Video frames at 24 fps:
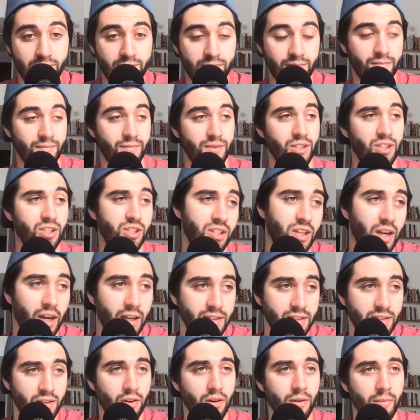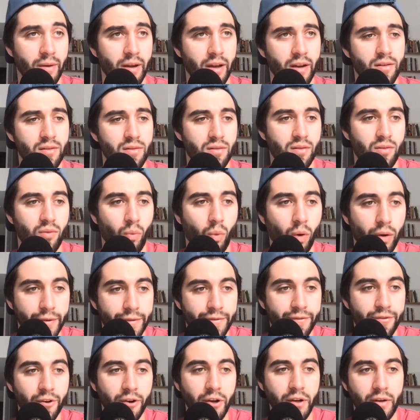You just got to start, man. One
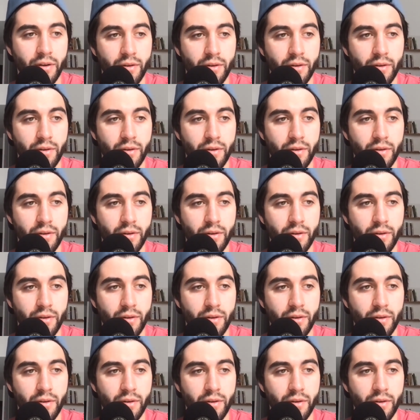foot